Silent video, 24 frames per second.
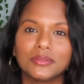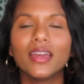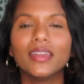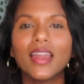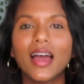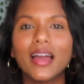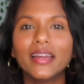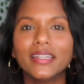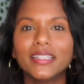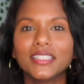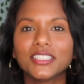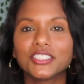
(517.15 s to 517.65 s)
And
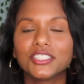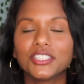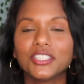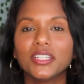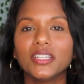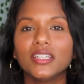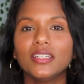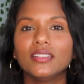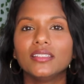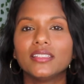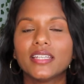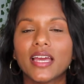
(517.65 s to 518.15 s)
I
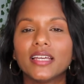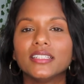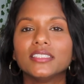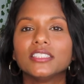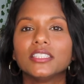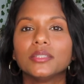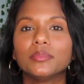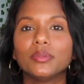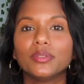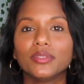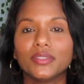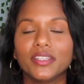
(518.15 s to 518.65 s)
actually tend
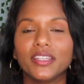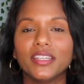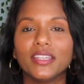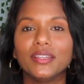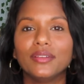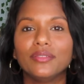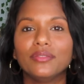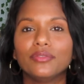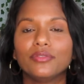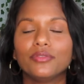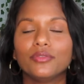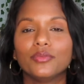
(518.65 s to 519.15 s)
to
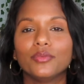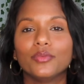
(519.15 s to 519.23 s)
believe